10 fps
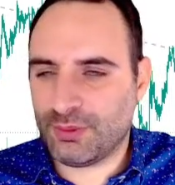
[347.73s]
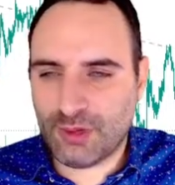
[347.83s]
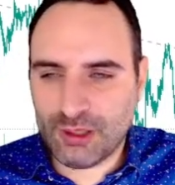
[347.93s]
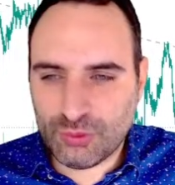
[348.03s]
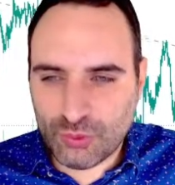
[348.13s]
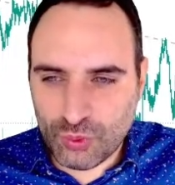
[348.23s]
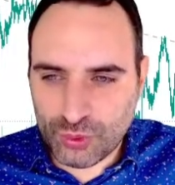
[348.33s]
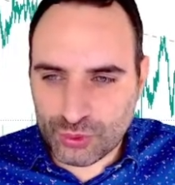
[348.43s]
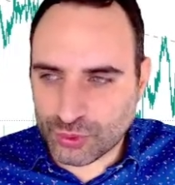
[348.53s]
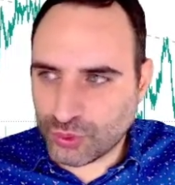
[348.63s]
What we want
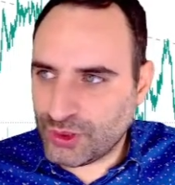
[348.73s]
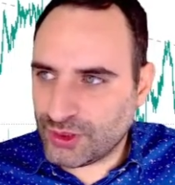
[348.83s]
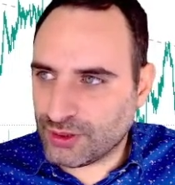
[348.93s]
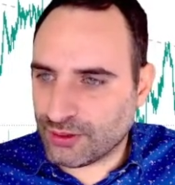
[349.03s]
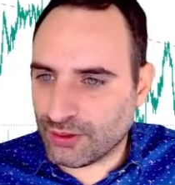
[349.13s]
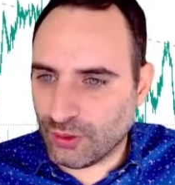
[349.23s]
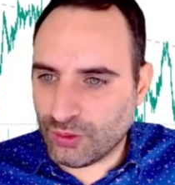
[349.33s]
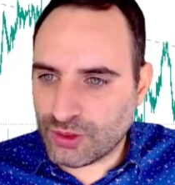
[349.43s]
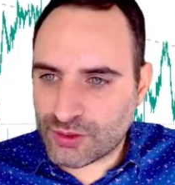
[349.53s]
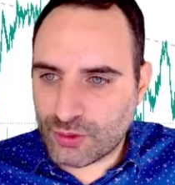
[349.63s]
to do here though
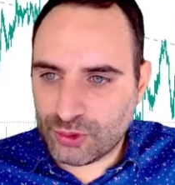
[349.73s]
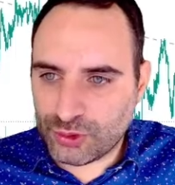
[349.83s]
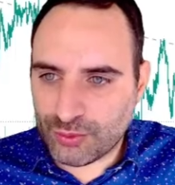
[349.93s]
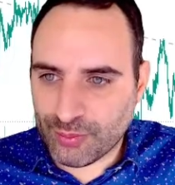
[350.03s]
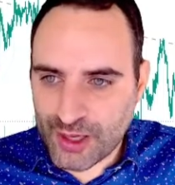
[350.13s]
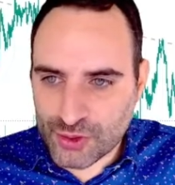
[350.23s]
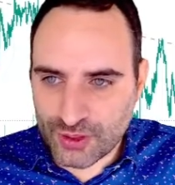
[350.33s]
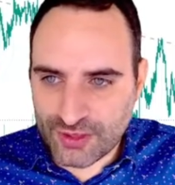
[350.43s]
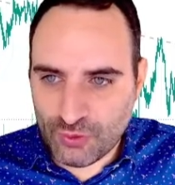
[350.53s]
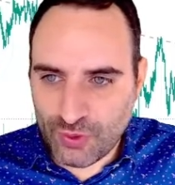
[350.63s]
is we want to measure
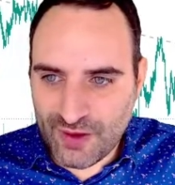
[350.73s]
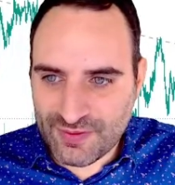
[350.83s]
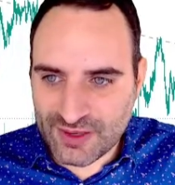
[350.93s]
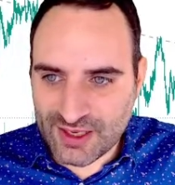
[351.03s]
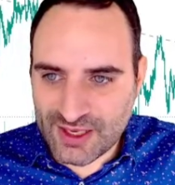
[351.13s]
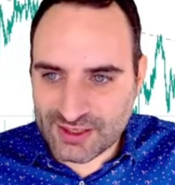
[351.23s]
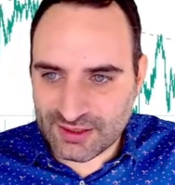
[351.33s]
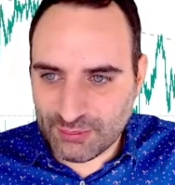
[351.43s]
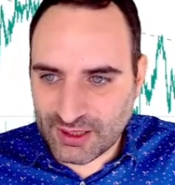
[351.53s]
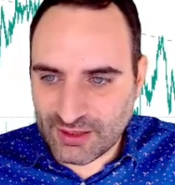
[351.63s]
if wave 3 is
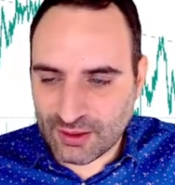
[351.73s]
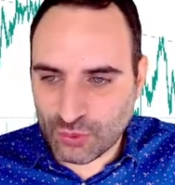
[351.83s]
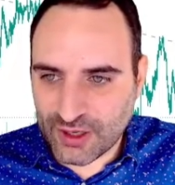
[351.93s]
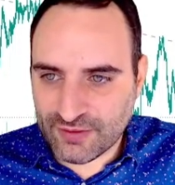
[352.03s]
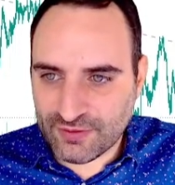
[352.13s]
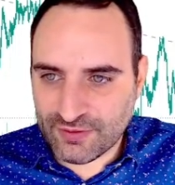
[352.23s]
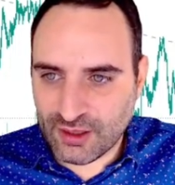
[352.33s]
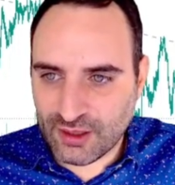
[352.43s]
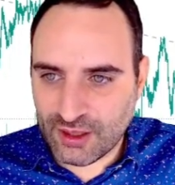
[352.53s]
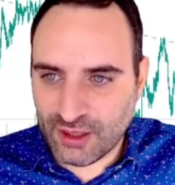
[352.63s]
indeed bigger than wave
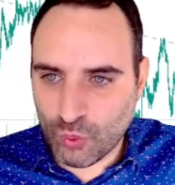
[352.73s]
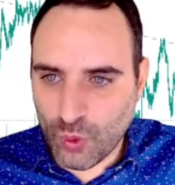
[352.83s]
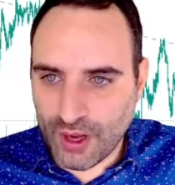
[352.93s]
1.